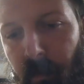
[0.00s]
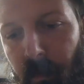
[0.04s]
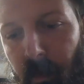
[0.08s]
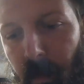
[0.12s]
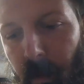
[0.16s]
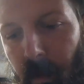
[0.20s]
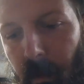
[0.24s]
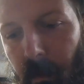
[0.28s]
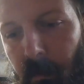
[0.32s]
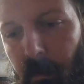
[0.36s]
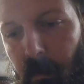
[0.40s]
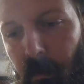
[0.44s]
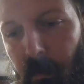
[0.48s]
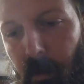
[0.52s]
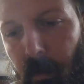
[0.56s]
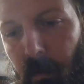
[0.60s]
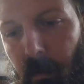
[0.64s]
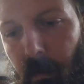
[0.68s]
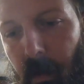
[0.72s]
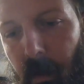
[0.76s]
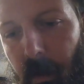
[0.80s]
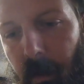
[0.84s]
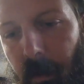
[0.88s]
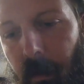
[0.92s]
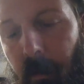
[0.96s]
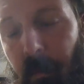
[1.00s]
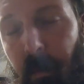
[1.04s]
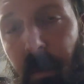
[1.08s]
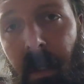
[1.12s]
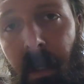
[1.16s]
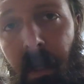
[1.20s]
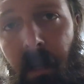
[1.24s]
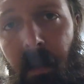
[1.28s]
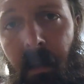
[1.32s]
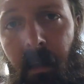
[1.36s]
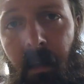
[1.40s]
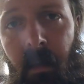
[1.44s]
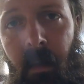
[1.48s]
thing to no longer
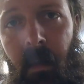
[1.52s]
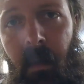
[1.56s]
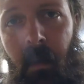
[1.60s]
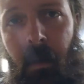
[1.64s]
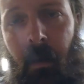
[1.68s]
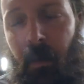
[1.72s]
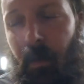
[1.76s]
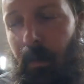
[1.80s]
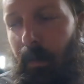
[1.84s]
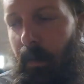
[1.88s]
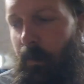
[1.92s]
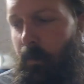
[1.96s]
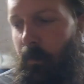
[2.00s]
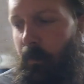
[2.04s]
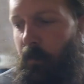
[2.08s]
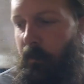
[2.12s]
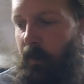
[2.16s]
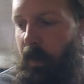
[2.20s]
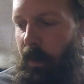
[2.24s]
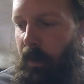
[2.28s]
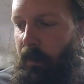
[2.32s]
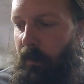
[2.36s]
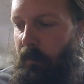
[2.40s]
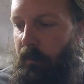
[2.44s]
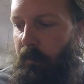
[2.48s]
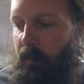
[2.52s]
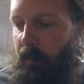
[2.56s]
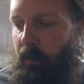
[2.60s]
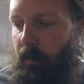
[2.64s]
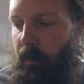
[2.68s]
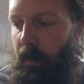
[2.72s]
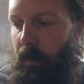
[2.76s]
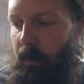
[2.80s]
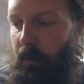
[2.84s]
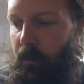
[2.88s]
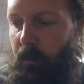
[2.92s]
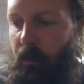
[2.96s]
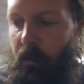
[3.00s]
be as effective as it
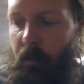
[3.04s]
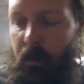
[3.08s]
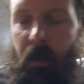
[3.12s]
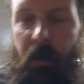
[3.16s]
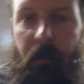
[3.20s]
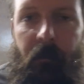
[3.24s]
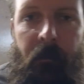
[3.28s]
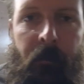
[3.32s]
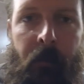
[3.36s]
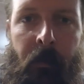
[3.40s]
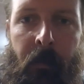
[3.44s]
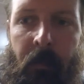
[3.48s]
needs to be.